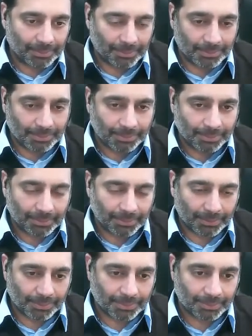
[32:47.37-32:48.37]

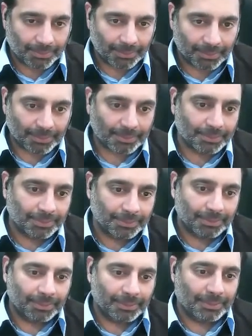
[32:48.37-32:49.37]

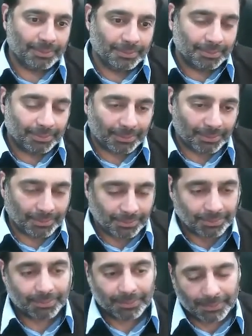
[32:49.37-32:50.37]

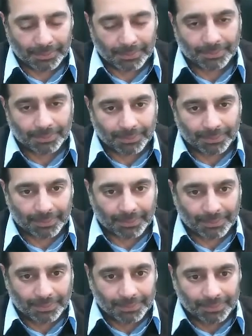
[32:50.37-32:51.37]

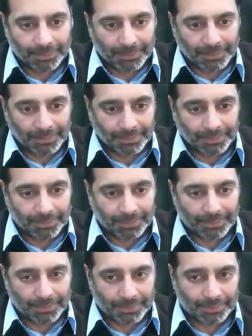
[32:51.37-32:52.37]

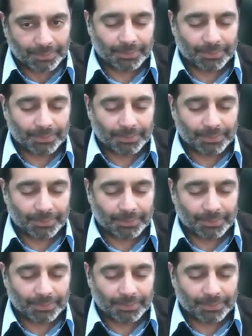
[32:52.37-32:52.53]
[no speech]